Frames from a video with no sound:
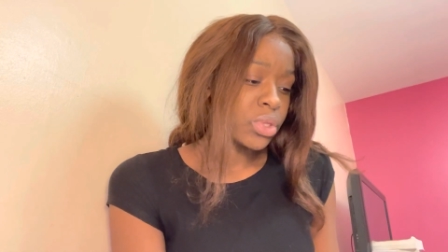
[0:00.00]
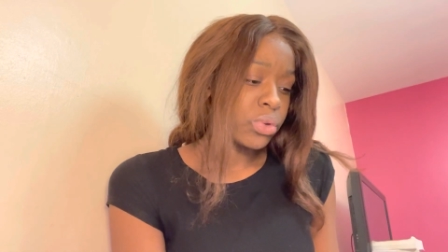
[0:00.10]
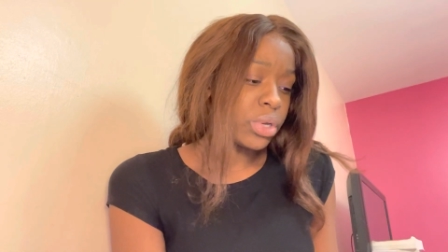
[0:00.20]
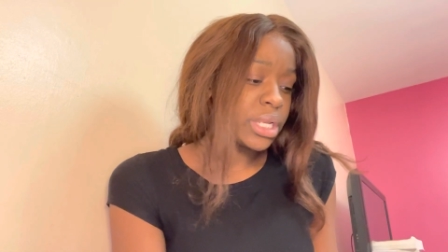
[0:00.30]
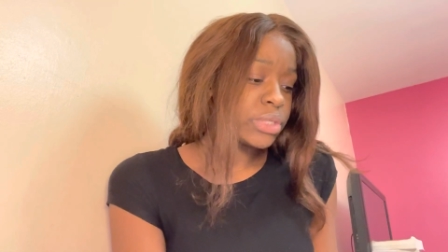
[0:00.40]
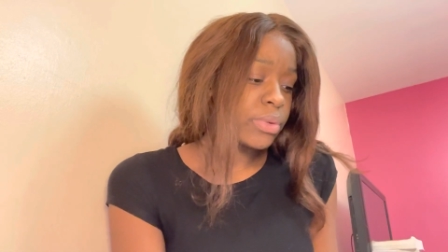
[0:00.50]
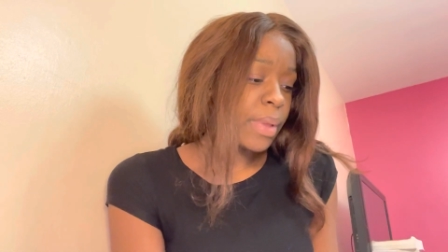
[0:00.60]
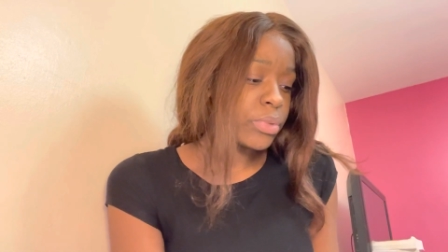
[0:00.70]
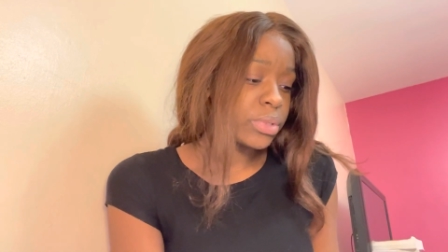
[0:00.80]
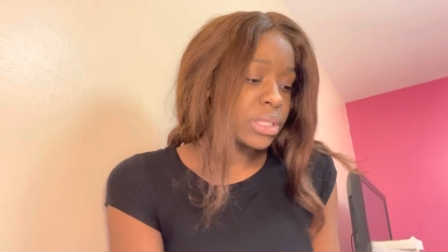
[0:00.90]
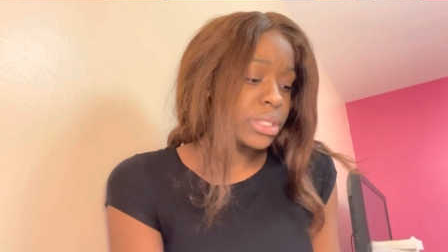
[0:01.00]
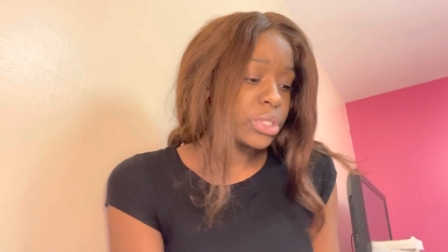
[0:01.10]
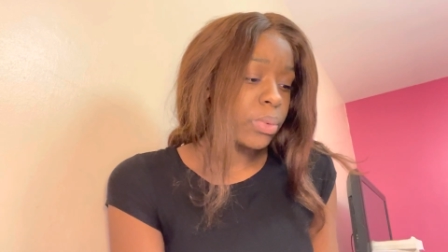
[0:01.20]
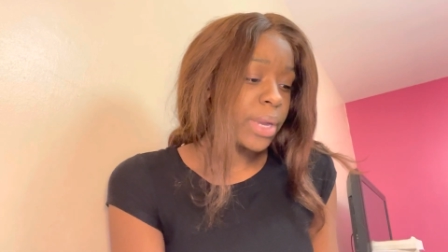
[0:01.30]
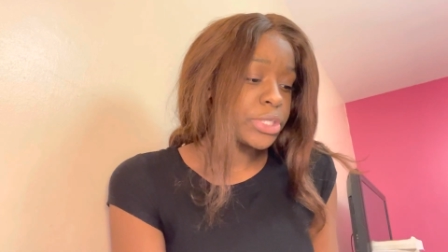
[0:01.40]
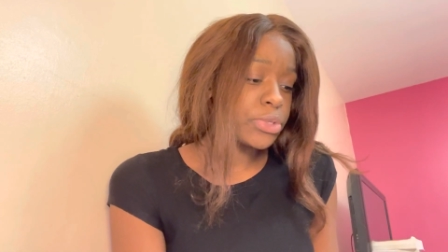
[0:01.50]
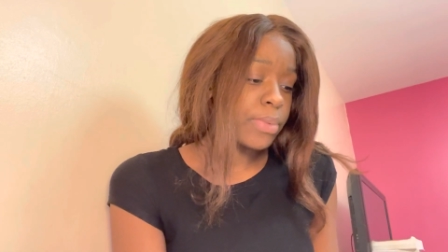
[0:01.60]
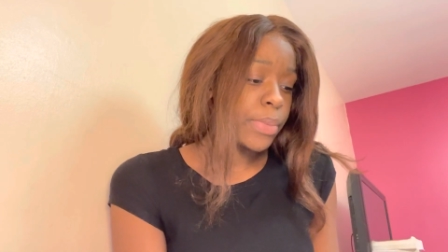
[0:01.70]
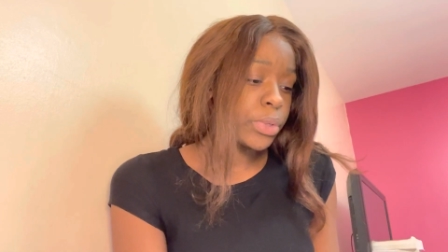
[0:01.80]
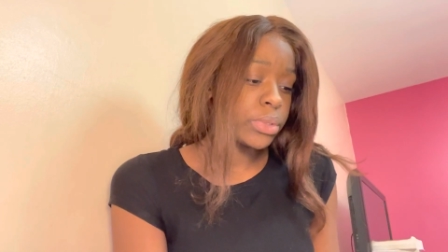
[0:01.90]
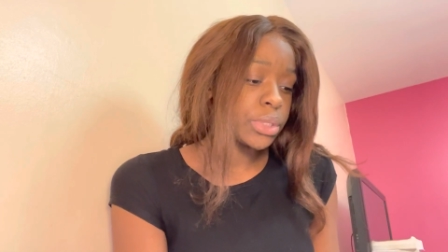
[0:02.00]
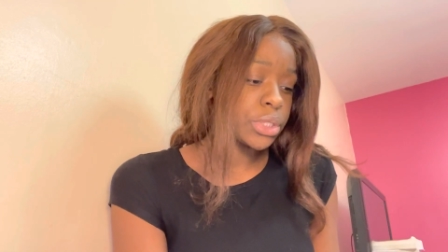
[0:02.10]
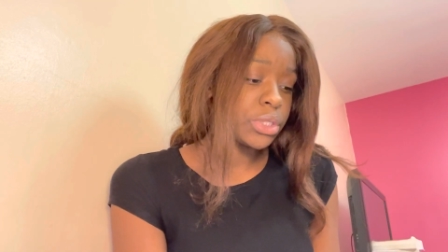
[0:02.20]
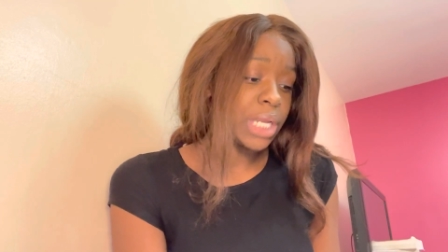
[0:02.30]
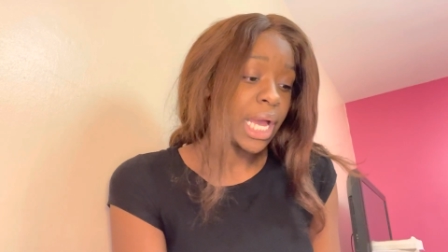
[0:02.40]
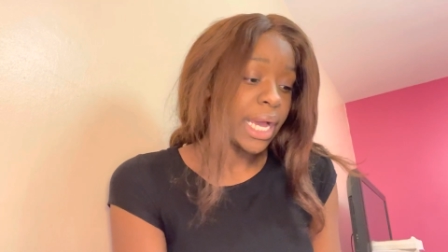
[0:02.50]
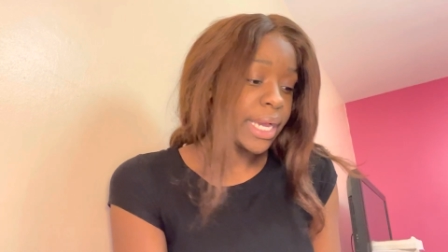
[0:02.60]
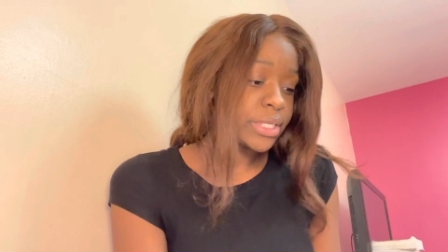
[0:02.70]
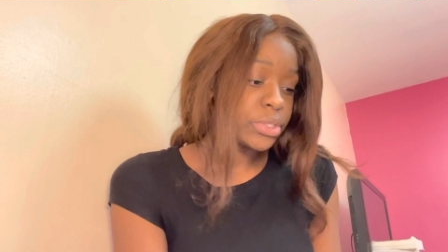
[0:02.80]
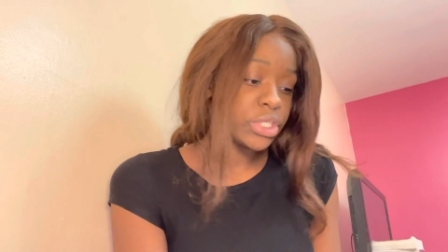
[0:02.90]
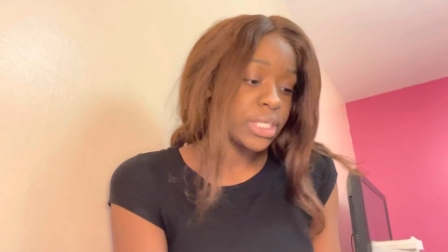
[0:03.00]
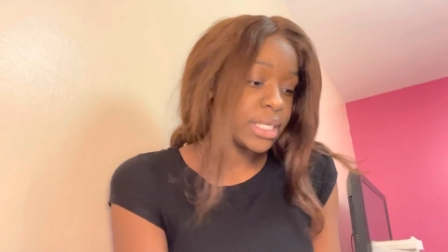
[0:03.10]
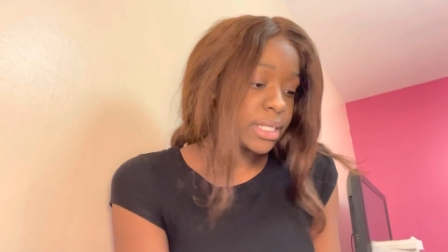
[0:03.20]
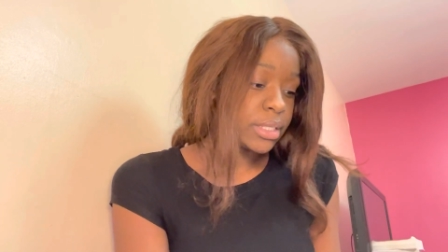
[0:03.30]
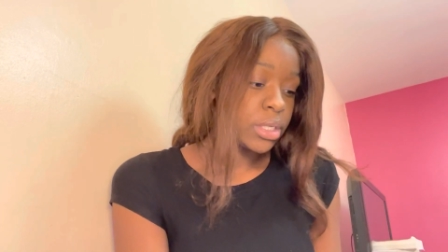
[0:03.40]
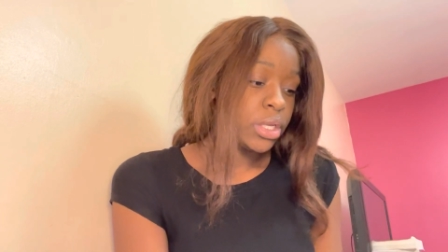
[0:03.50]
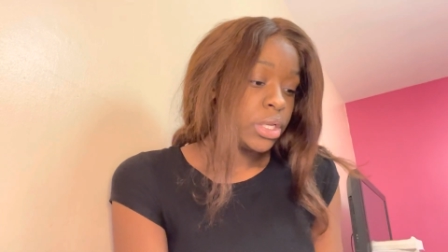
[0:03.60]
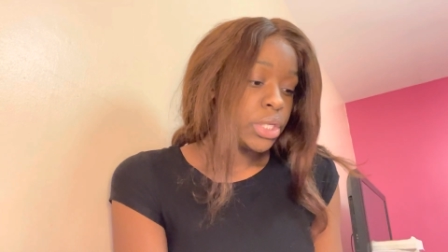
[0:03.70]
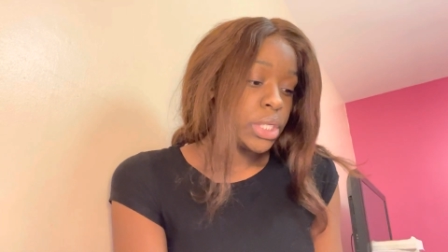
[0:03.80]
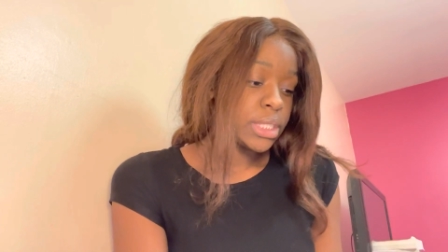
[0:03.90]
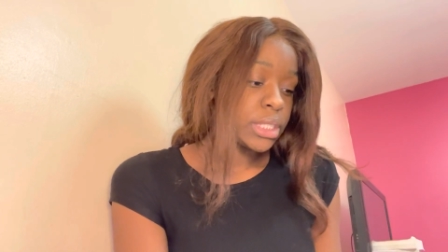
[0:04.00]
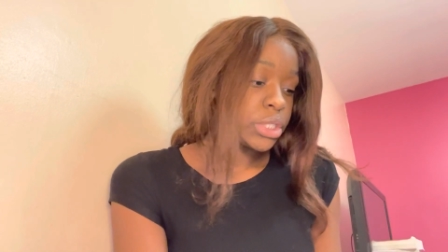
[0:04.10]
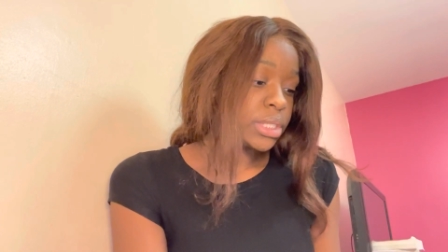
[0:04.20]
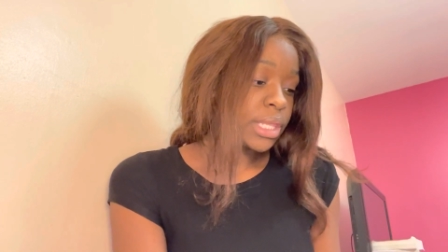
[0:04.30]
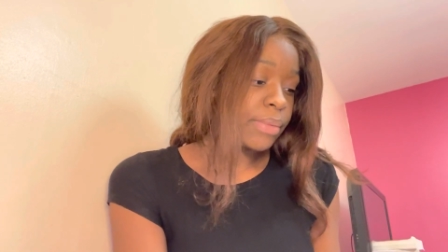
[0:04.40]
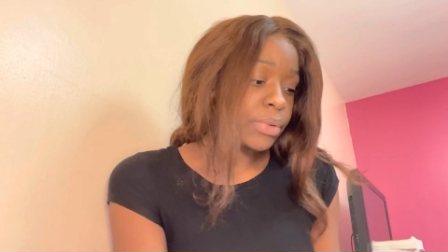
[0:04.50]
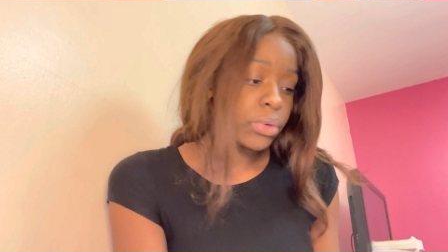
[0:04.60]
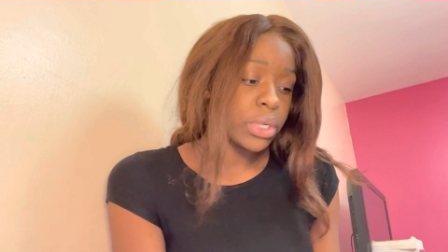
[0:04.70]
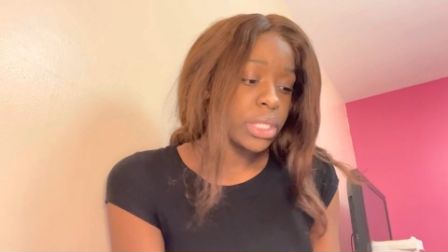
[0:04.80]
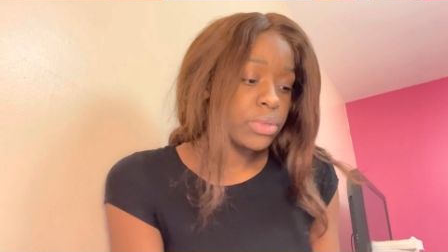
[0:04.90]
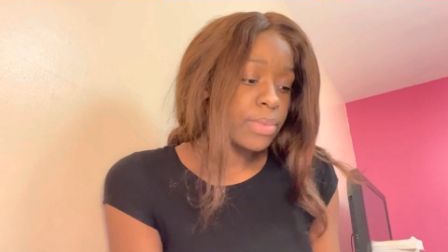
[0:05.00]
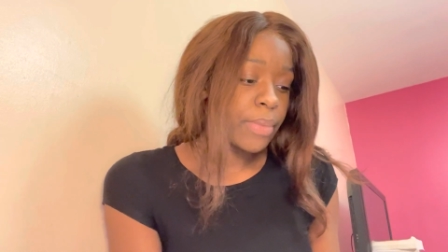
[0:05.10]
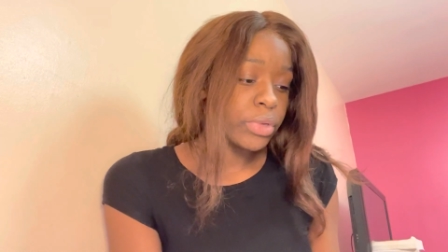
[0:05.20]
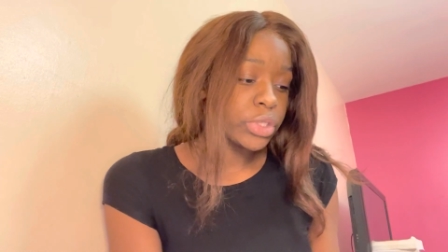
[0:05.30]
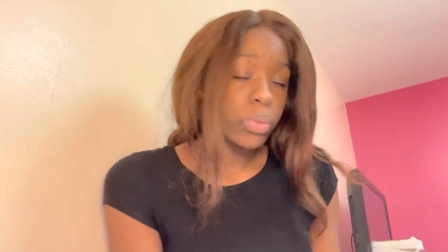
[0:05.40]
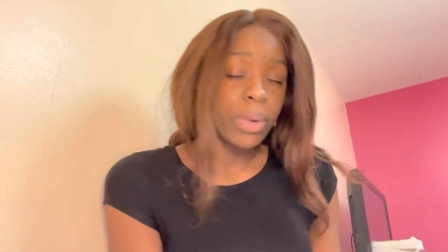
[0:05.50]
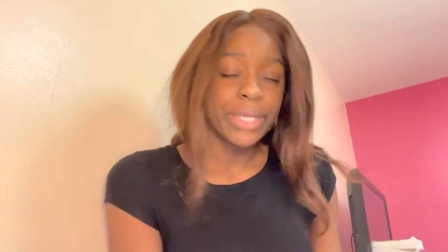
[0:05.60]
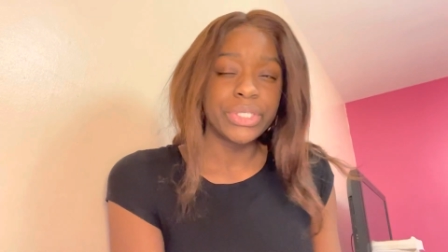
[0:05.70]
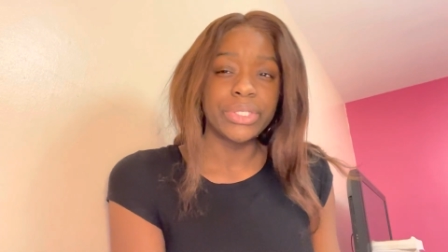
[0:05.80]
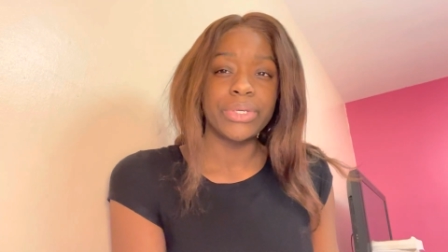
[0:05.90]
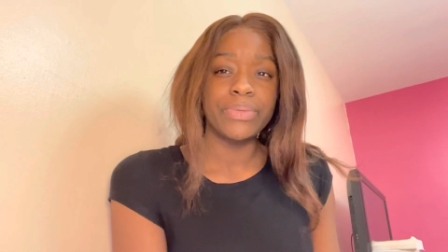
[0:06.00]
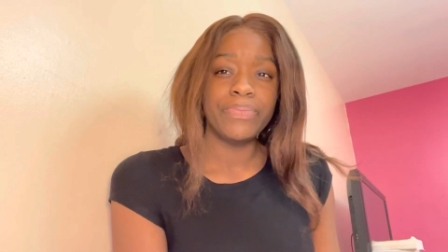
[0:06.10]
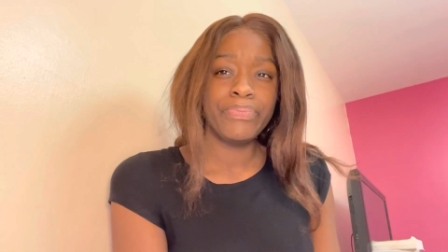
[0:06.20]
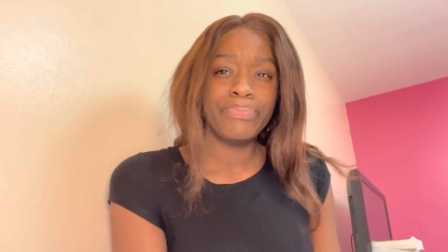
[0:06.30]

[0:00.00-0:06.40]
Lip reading: God doesn't remember your sins, so why do you remember yours? You lied, you cheated, you did this, you did that. But God doesn't remember it, so why do you?